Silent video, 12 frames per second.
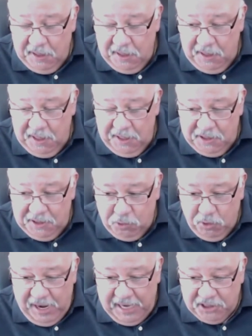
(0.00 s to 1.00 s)
any
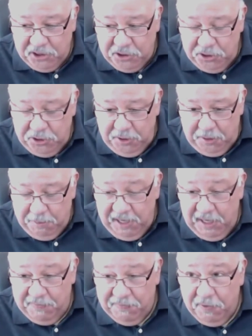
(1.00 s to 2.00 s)
subtractions you need to
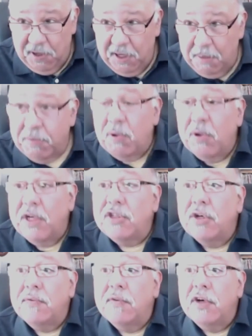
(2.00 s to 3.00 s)
make for any employees
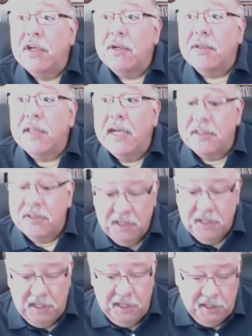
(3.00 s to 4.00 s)
over 100,000
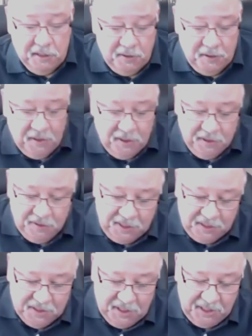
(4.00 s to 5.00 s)
a year,
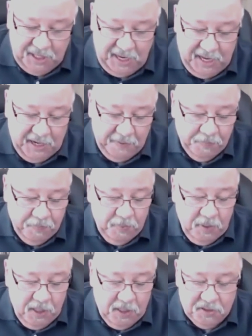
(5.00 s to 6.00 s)
things like that,
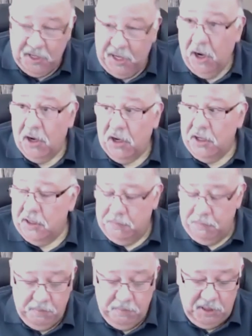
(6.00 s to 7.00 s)
because they are going to
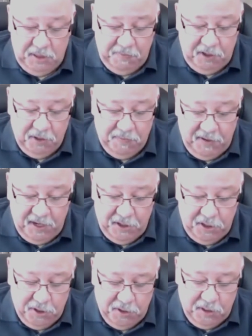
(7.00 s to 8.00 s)
verify
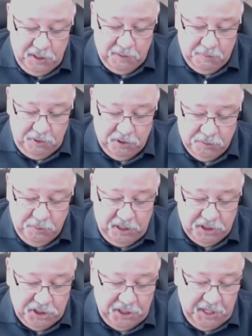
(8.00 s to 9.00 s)
your
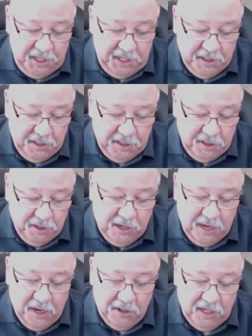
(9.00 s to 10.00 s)
spreadsheet and your
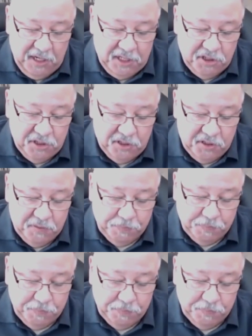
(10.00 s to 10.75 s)
calculations.